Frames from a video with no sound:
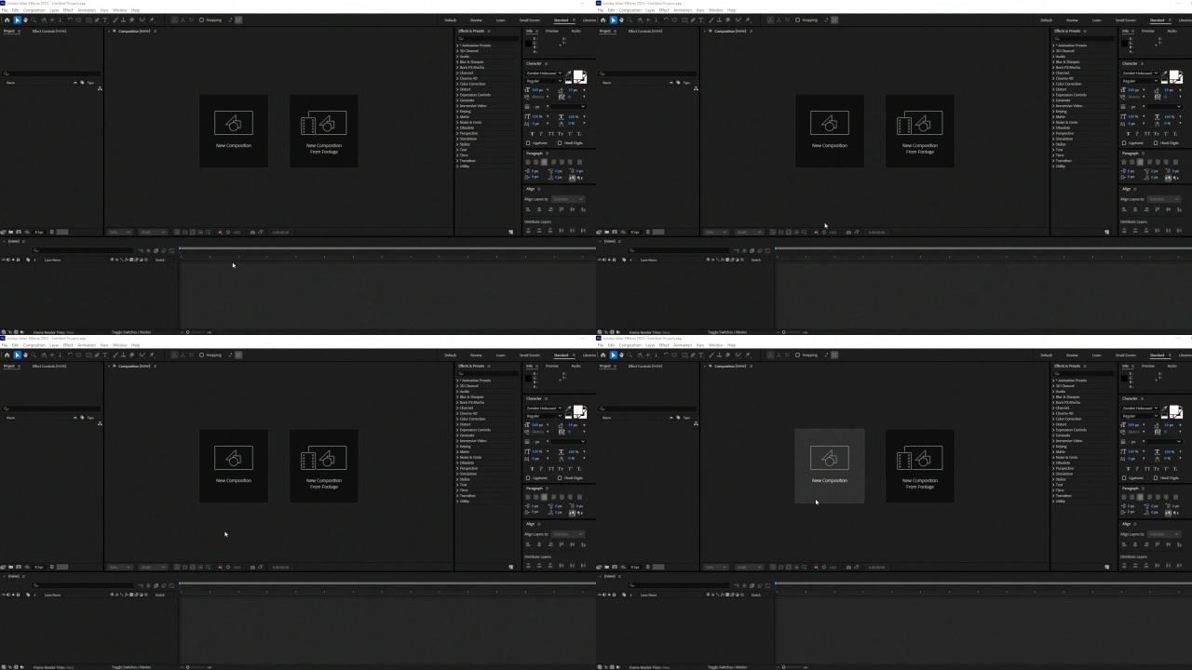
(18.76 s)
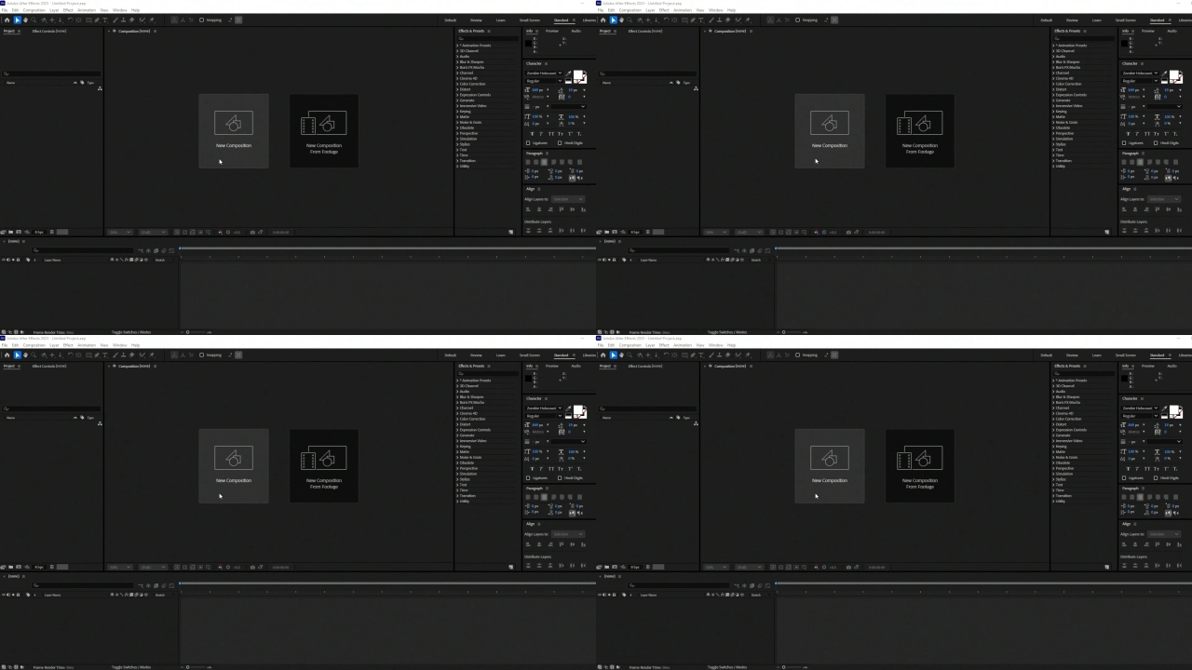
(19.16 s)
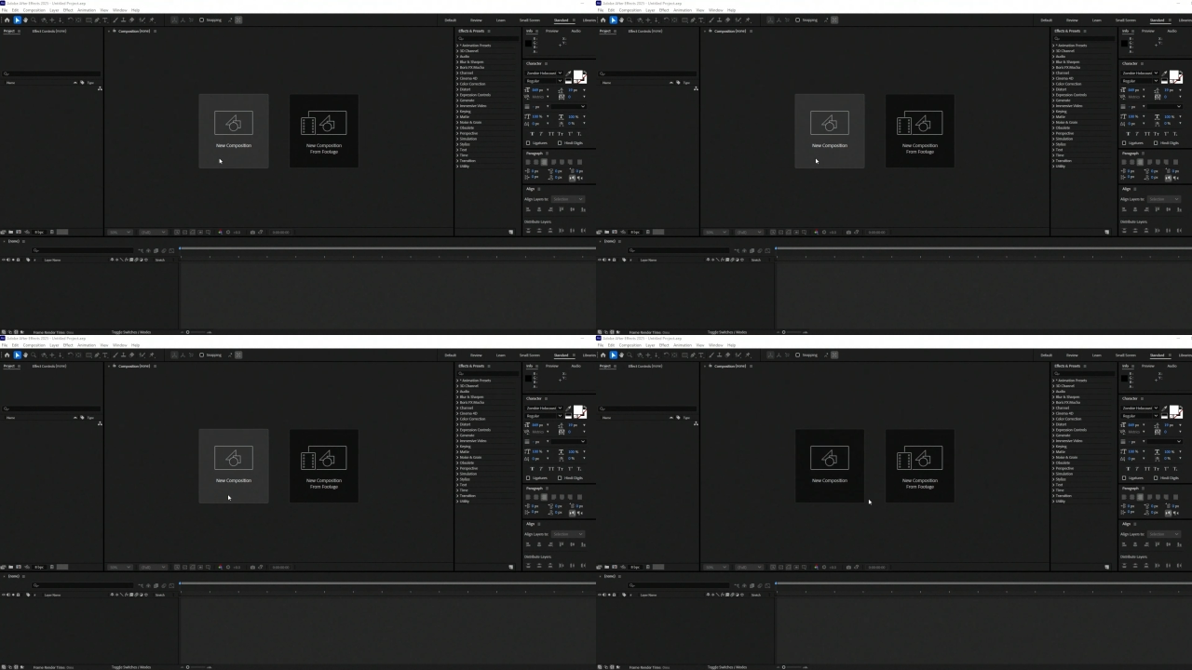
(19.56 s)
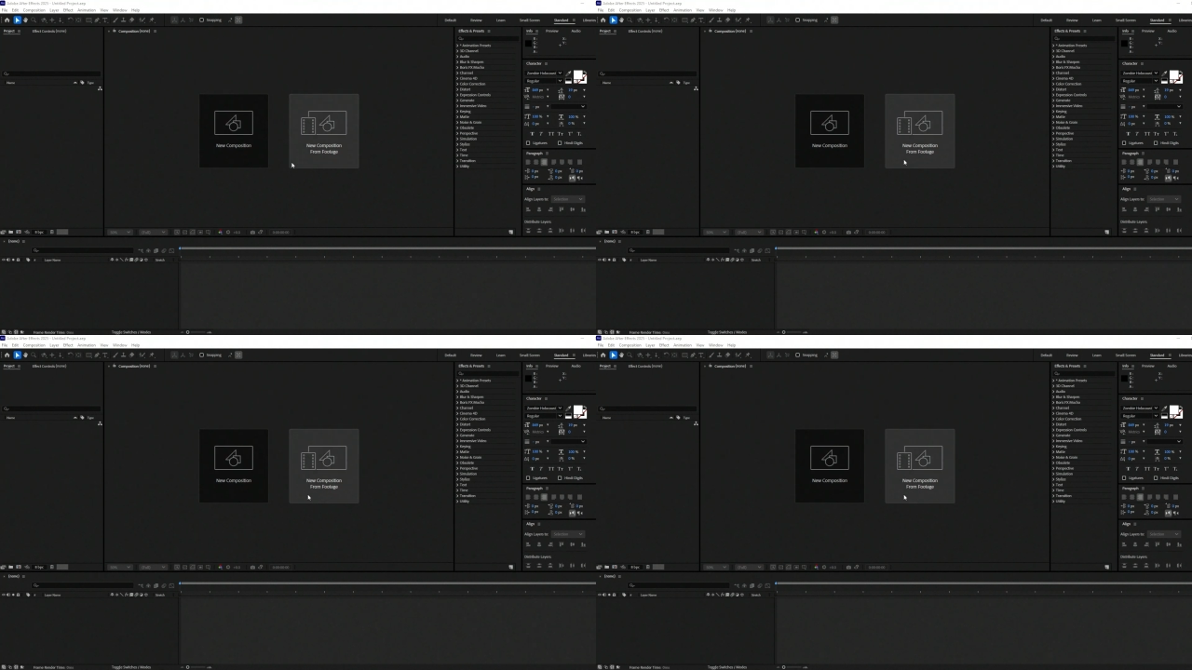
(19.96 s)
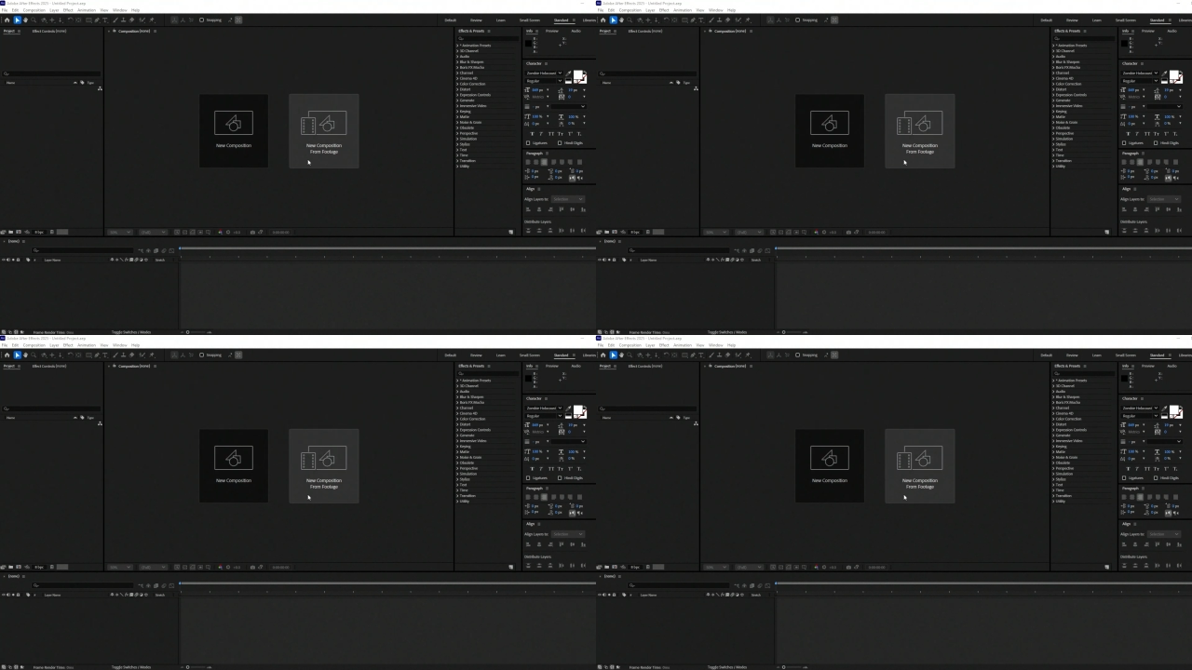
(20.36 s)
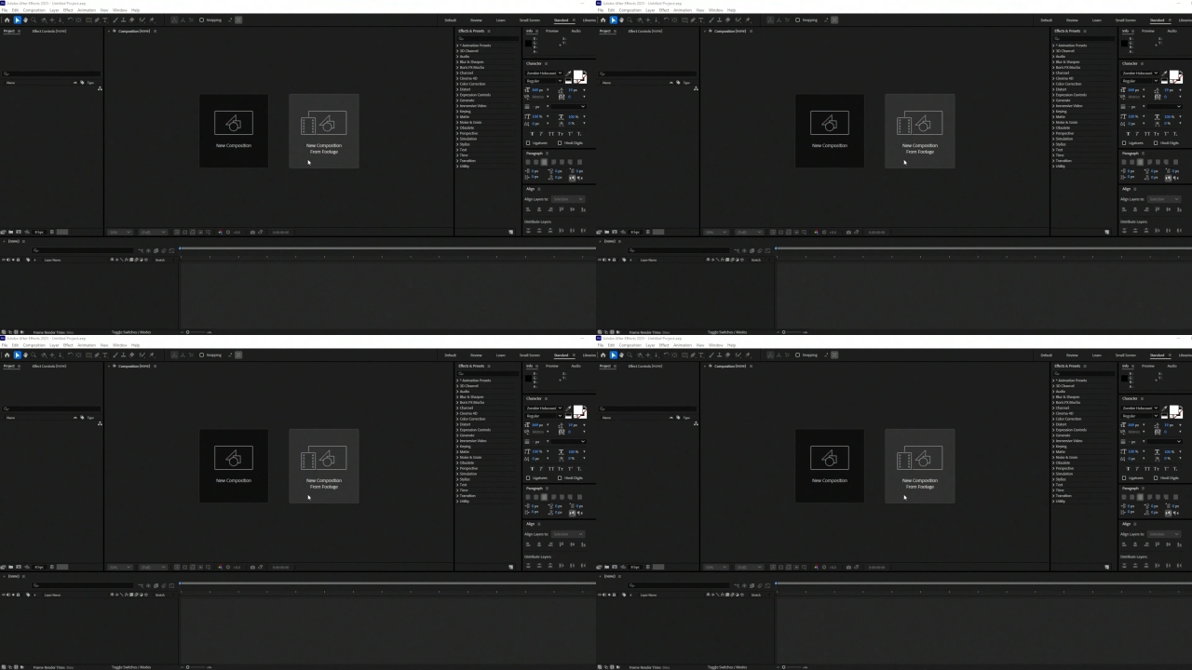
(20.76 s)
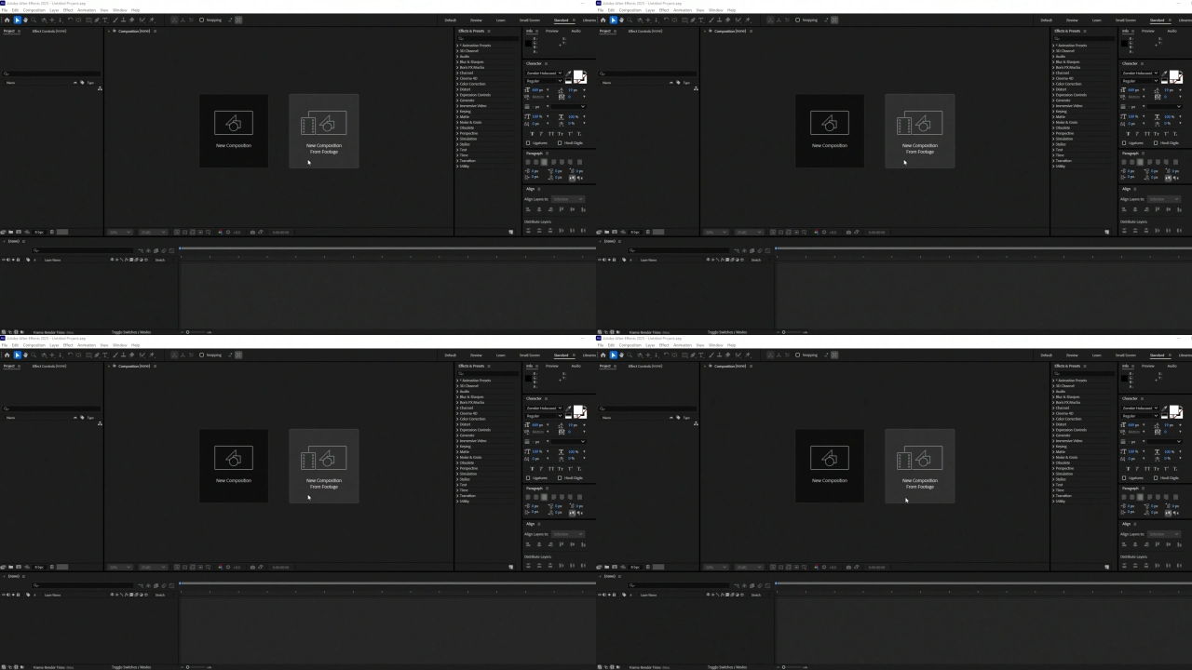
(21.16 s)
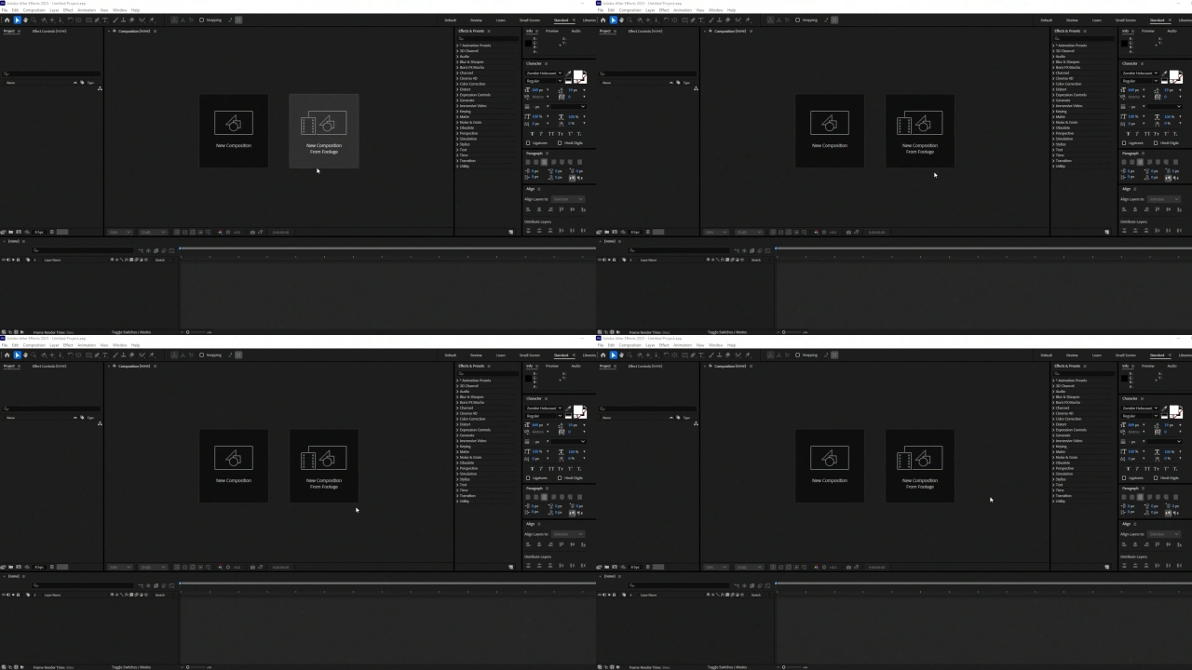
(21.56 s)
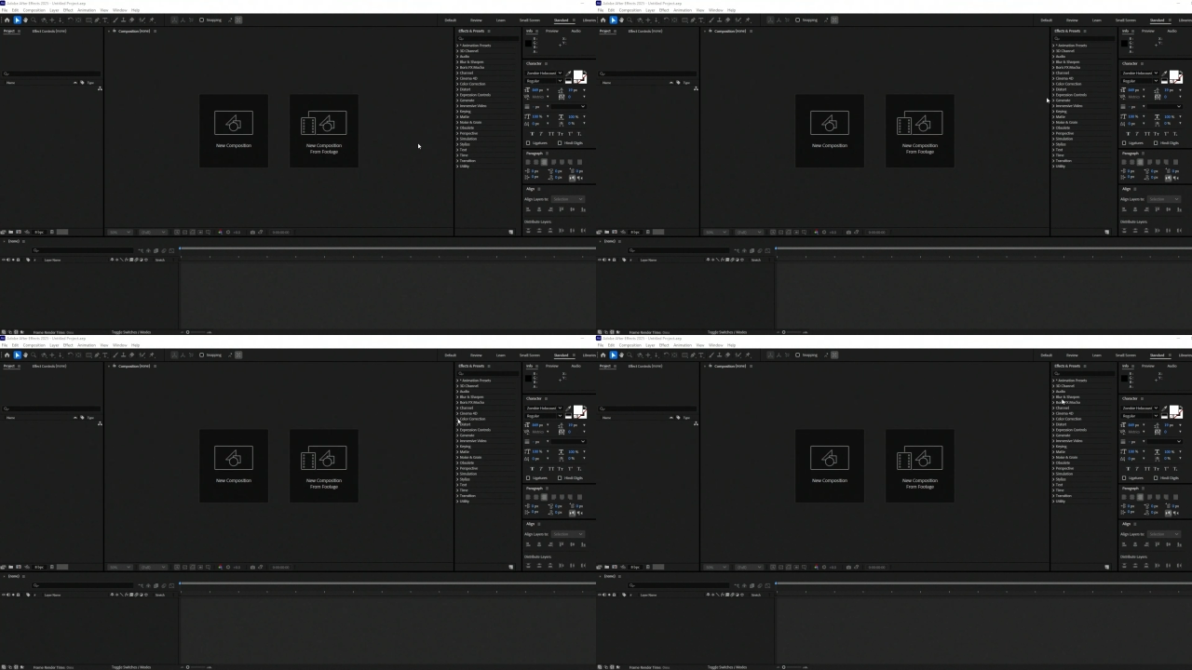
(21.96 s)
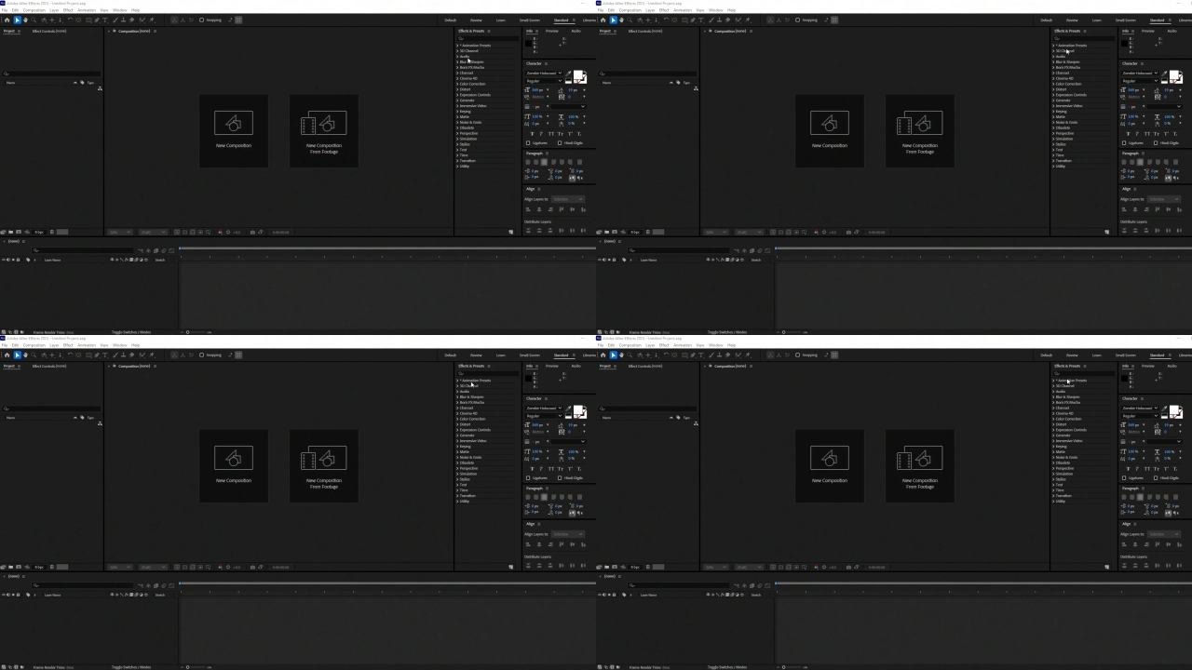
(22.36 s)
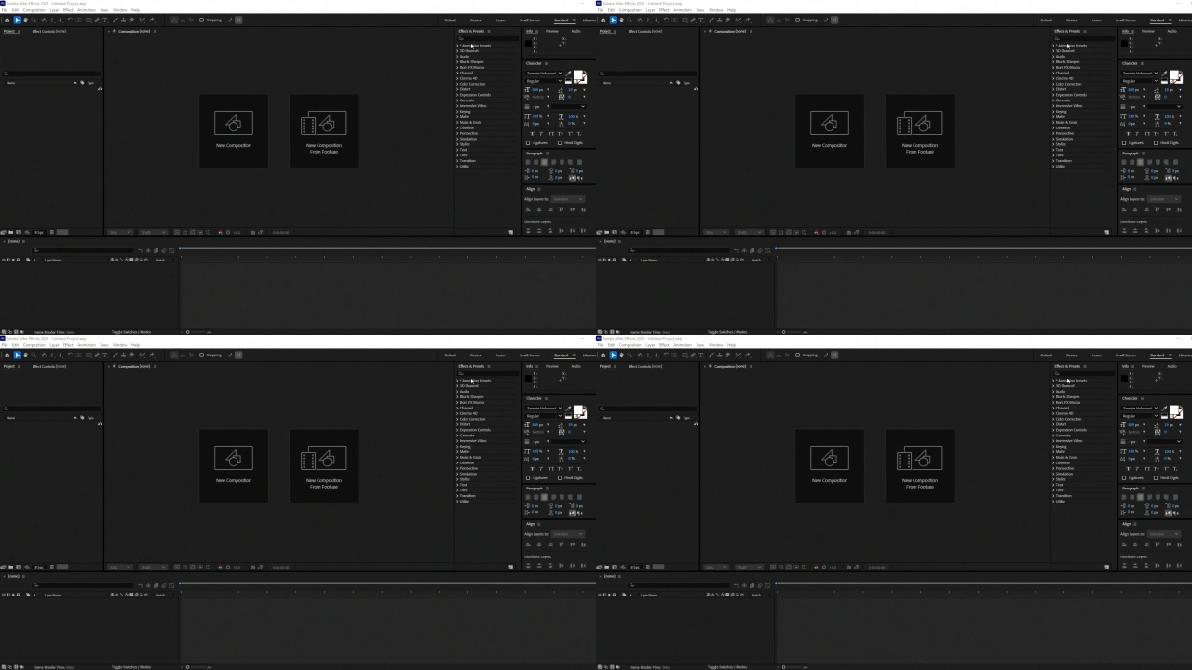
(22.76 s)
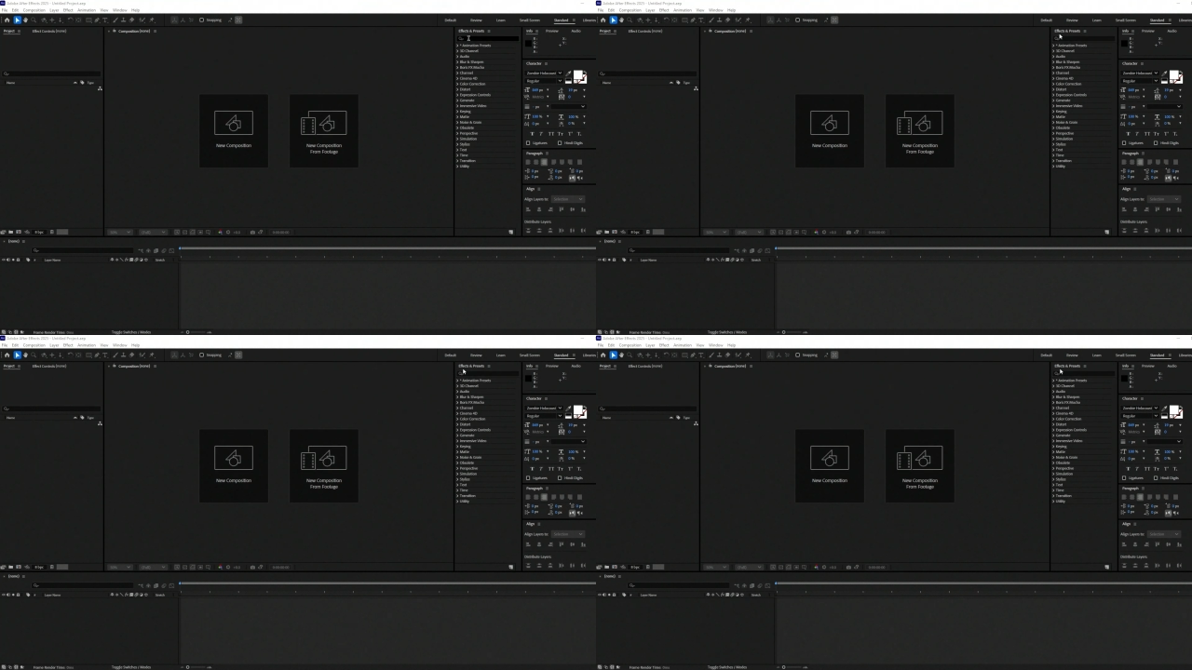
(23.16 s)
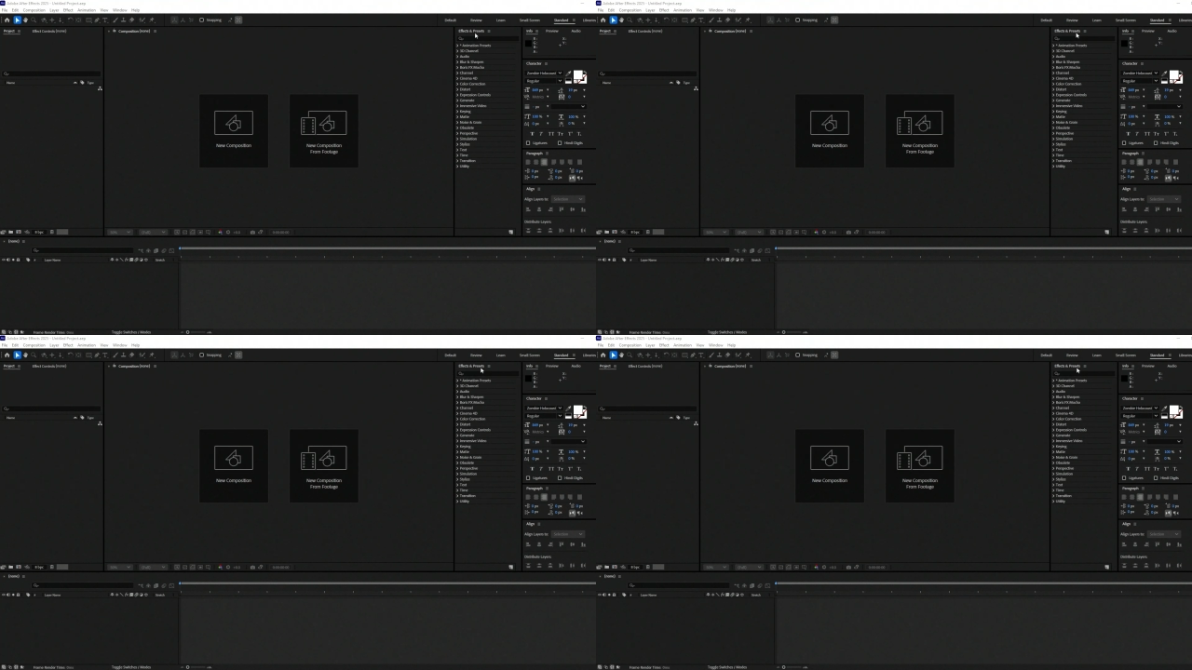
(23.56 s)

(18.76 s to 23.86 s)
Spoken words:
(no speaker visible)